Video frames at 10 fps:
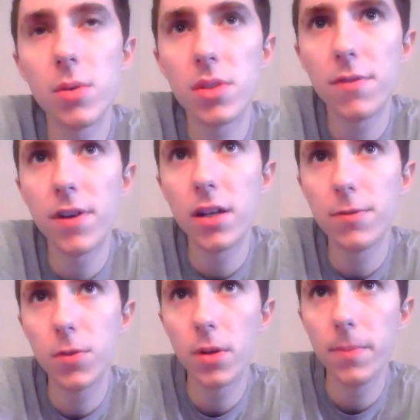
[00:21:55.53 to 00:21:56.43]
that was the Final
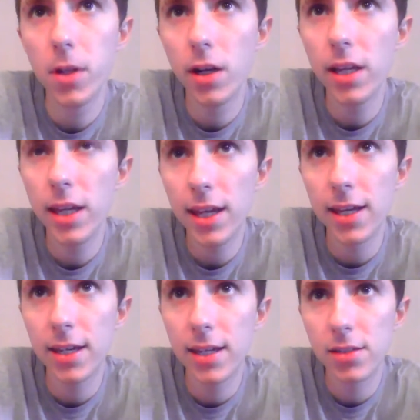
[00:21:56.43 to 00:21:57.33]
4 immunity
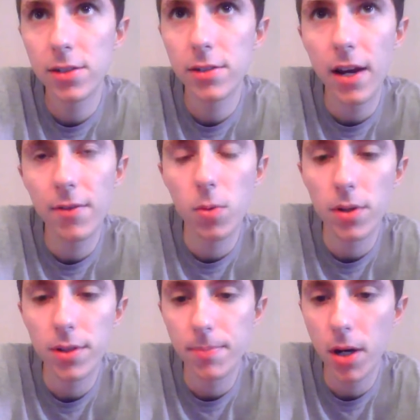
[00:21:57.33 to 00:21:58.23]
in Survivor
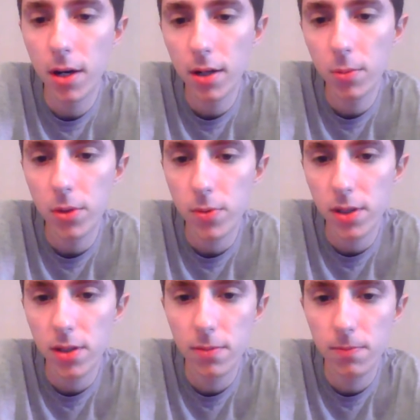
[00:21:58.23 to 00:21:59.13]
Worlds Apart, which
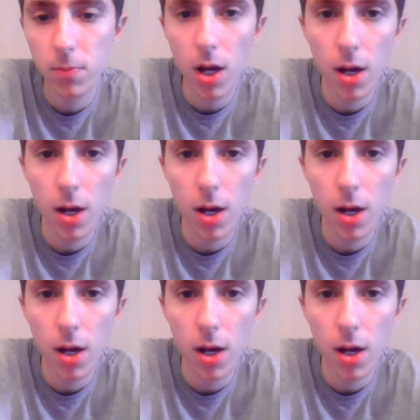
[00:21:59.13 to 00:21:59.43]
was